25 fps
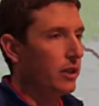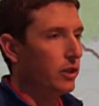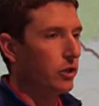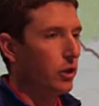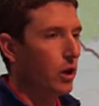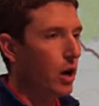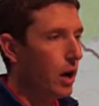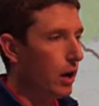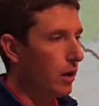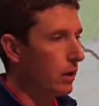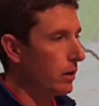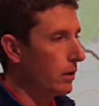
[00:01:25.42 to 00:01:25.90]

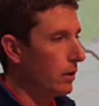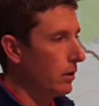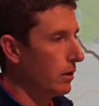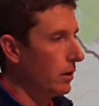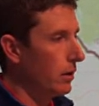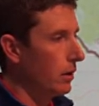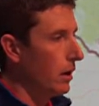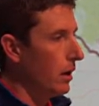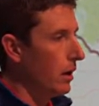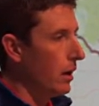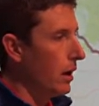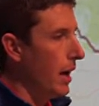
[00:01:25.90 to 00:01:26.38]
truck.
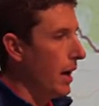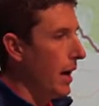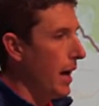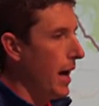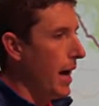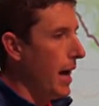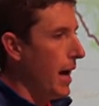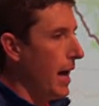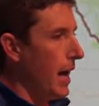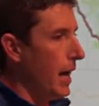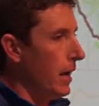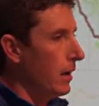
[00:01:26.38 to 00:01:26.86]

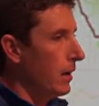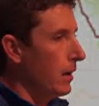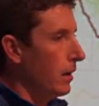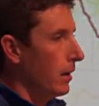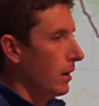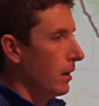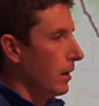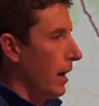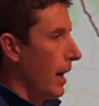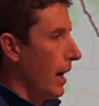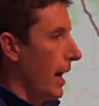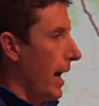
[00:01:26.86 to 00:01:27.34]
And
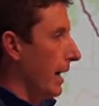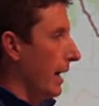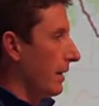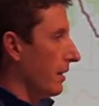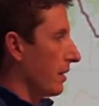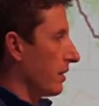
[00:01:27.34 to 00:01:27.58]
at